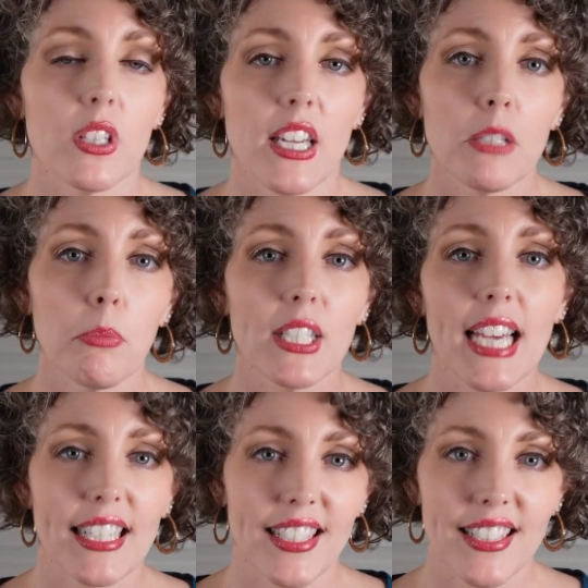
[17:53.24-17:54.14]
The next
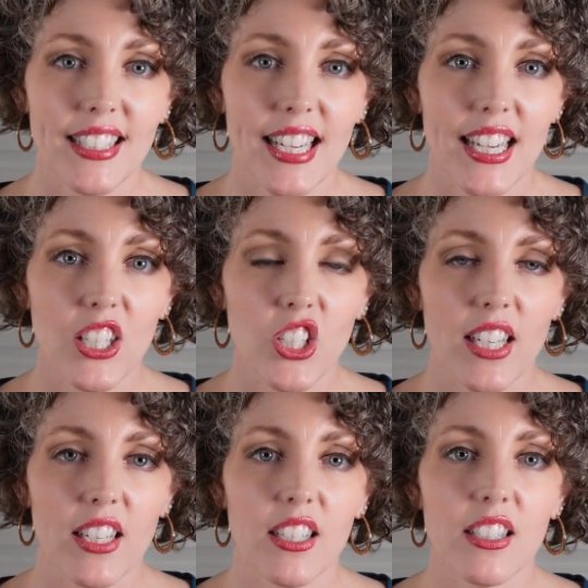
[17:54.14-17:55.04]
protecting stage
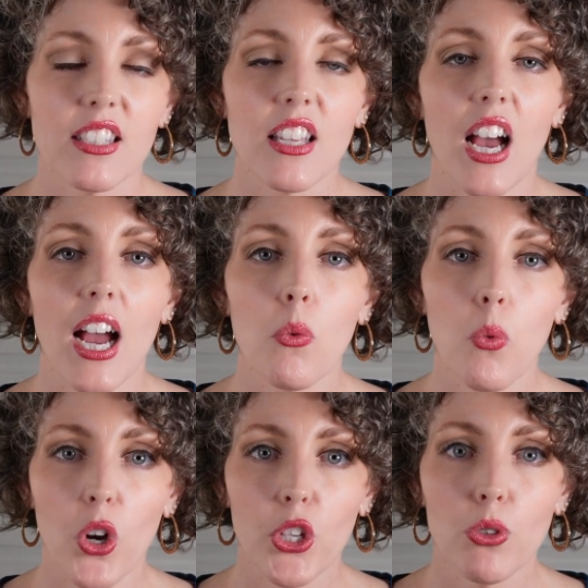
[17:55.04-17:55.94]
is I
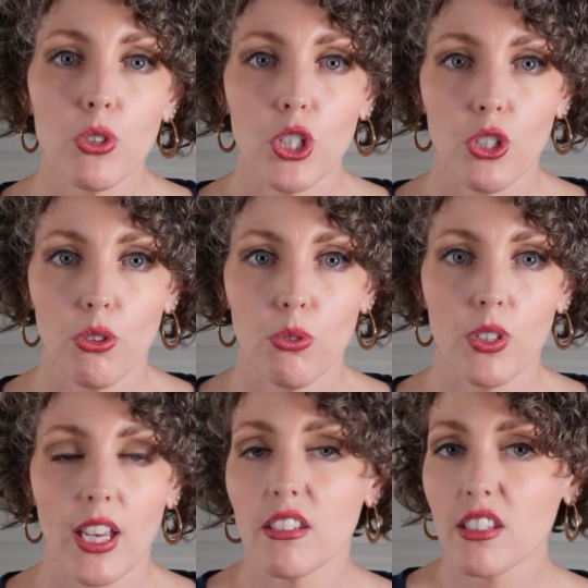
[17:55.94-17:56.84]
want you to
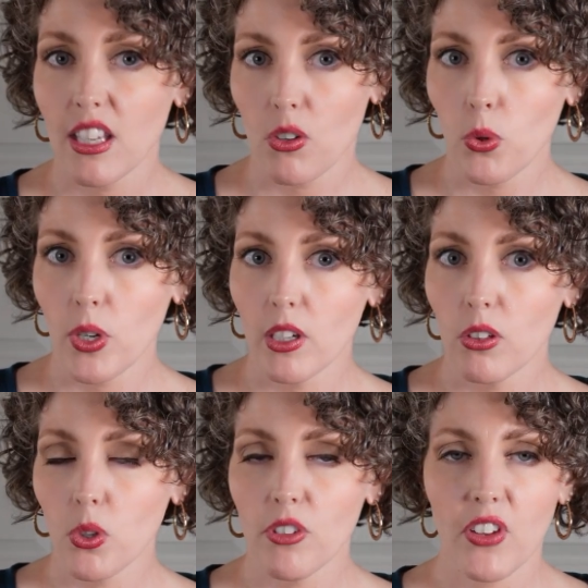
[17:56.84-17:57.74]
use a skin oil
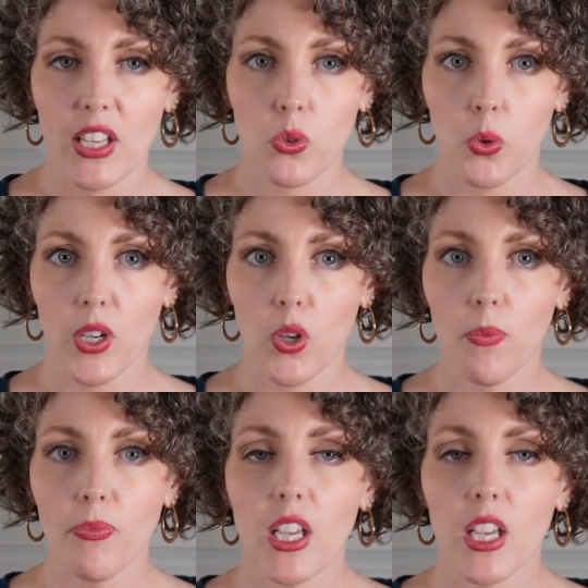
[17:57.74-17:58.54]
or a face oil.